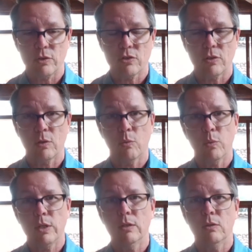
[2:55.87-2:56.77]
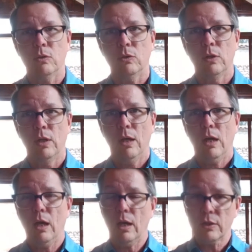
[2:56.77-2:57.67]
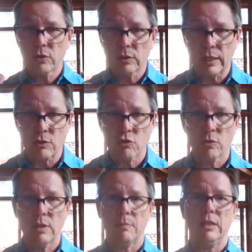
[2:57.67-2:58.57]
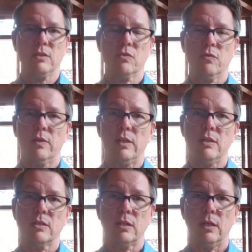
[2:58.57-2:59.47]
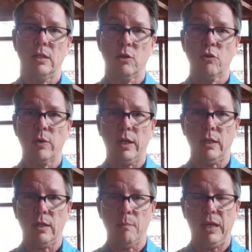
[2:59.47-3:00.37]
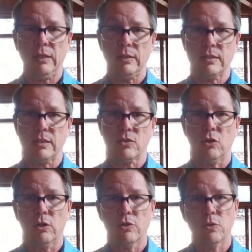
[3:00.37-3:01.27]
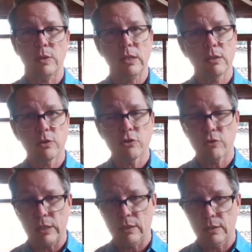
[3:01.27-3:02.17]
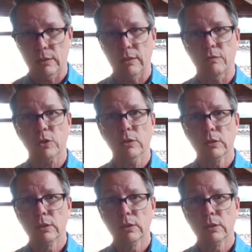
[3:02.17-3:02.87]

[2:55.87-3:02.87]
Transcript: So the real underlying treatments for these endocrine imbalances are to either treat the liver